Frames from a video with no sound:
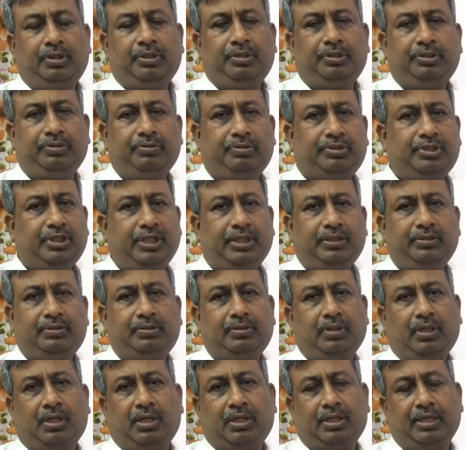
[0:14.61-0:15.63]
Nutrients
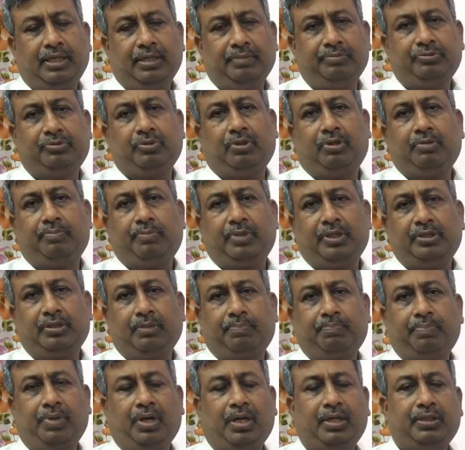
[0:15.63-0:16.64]
are absorbed by the
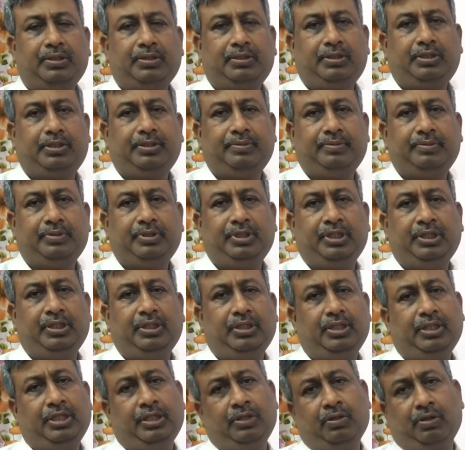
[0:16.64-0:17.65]
plant in
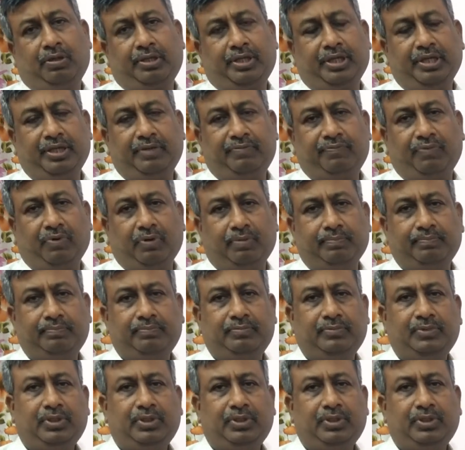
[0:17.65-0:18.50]
inorganic form,